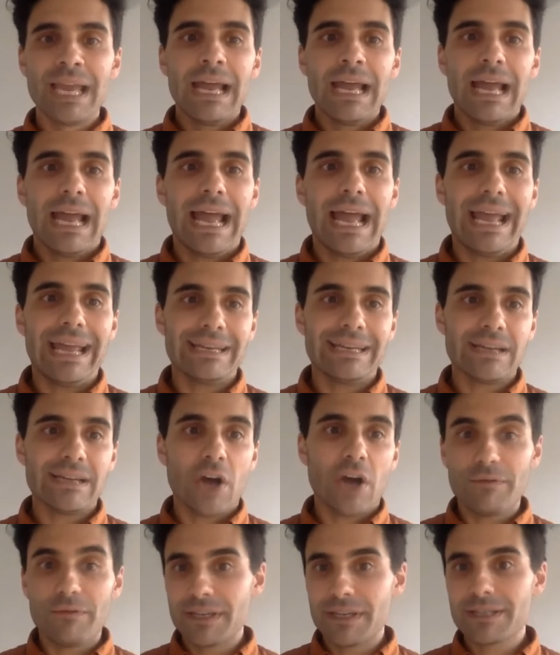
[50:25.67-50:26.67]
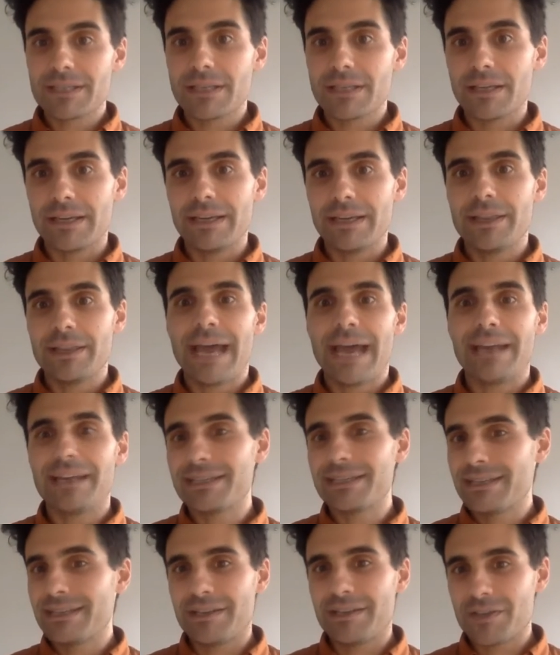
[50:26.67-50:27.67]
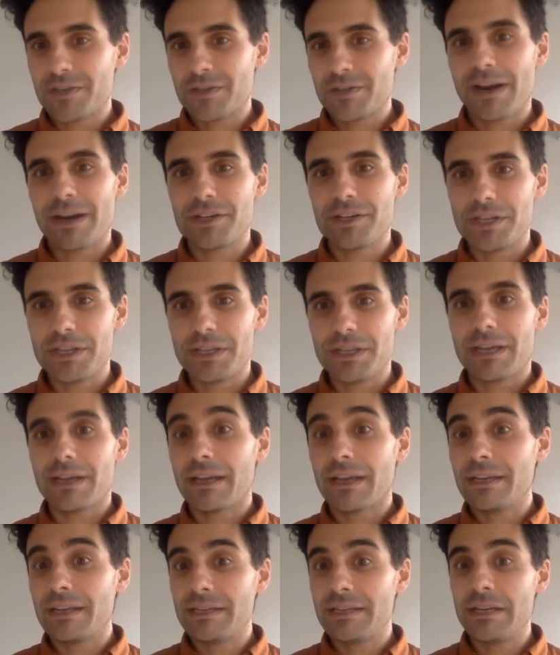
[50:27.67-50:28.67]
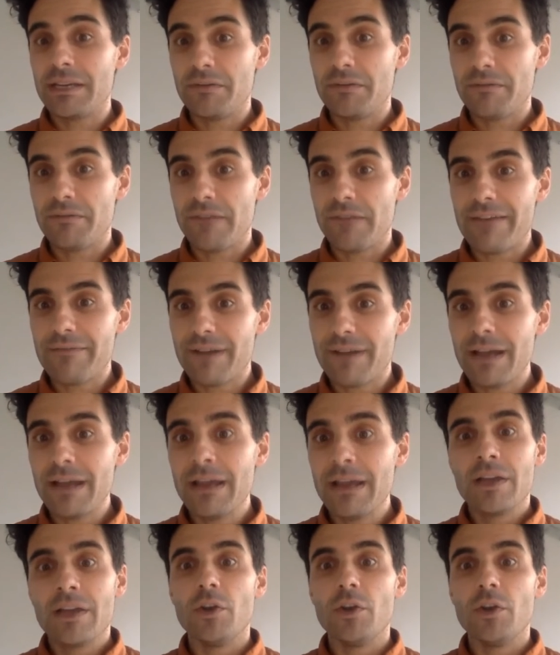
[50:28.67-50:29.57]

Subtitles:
And obviously that isn't a strategy that can continue forever,